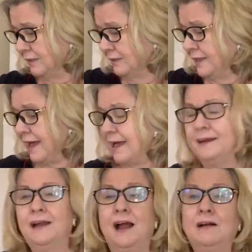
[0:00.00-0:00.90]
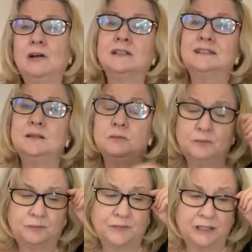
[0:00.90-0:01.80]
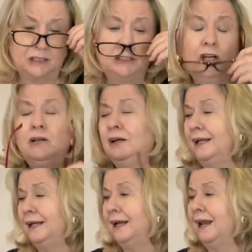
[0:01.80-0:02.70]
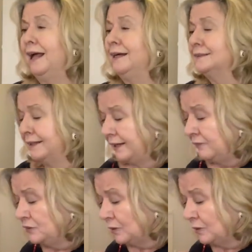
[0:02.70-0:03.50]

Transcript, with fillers: Then I got some chocolate eclairs and I have